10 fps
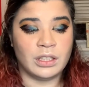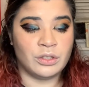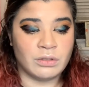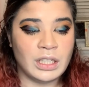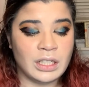
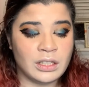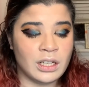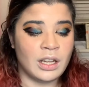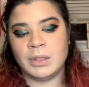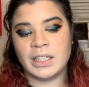intrigued
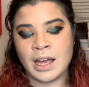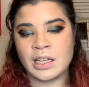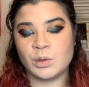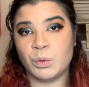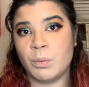
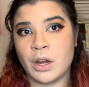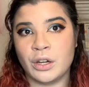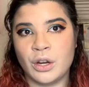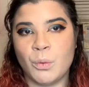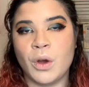because we want
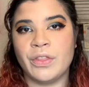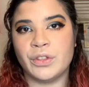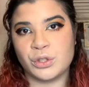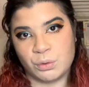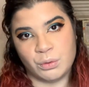to know what
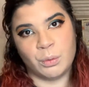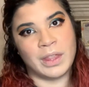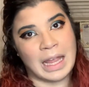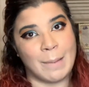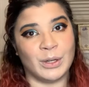the truth with
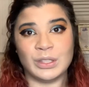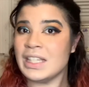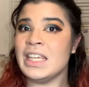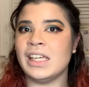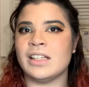a capital
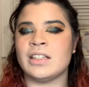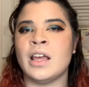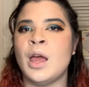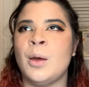T is,